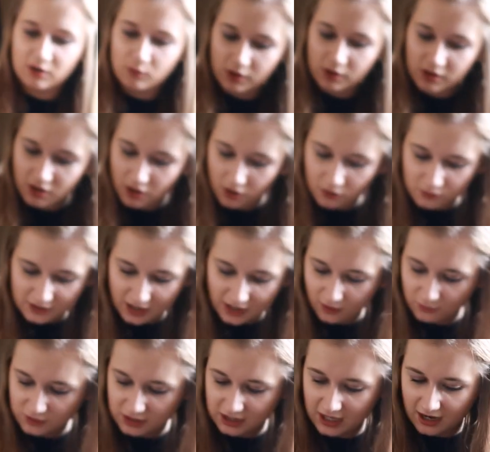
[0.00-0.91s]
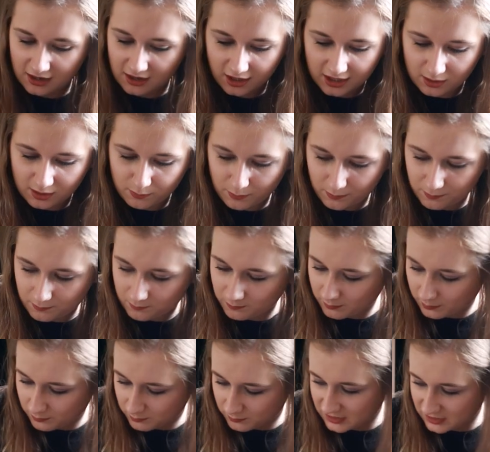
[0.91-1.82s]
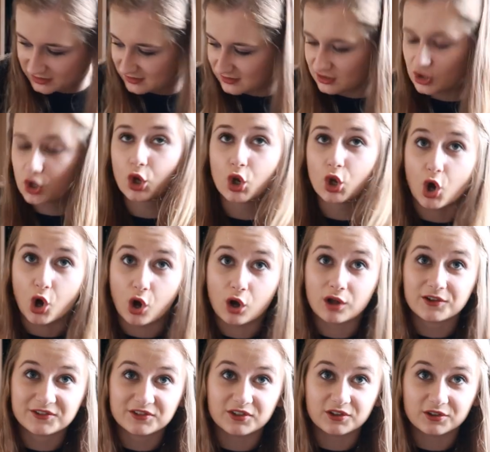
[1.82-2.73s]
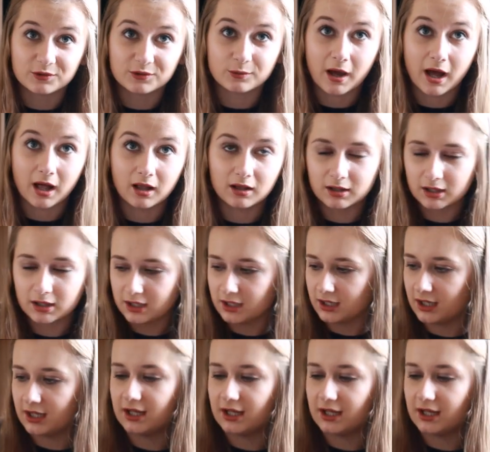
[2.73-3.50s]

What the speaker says: anyone knows how to get, like, this is gloss as well.